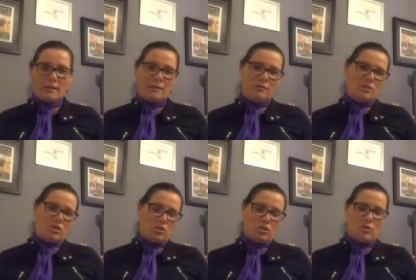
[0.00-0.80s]
You
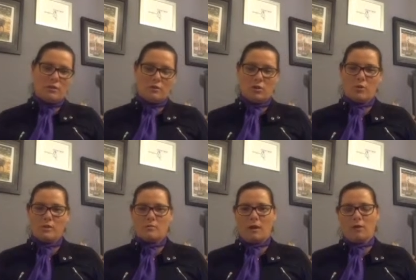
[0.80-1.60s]
should do it
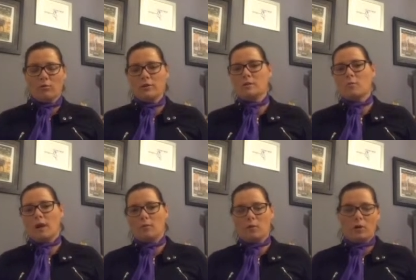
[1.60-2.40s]
this way, or this
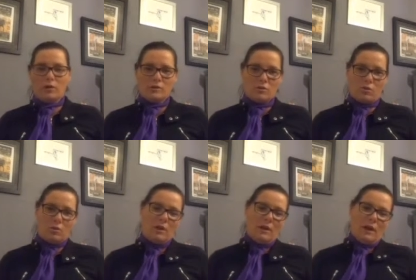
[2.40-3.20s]
way works,
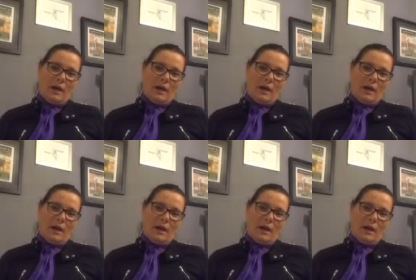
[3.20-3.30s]
or